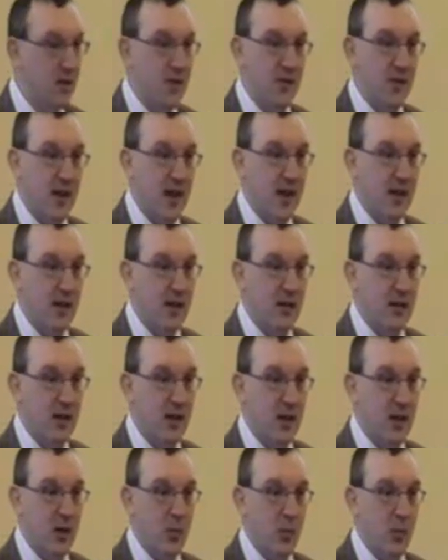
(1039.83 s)
defiled,
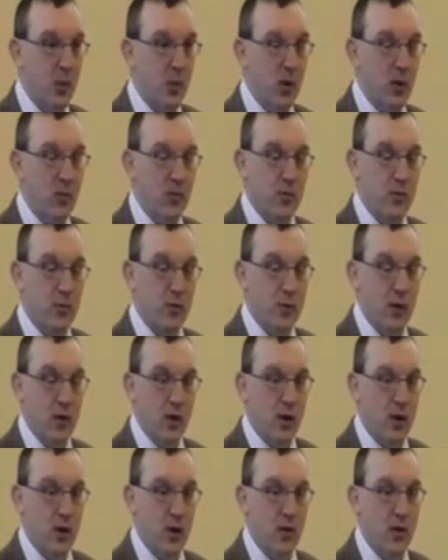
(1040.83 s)
and abhorrent before
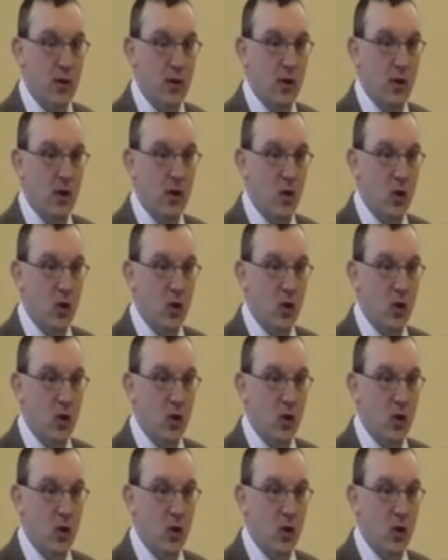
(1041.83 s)
God.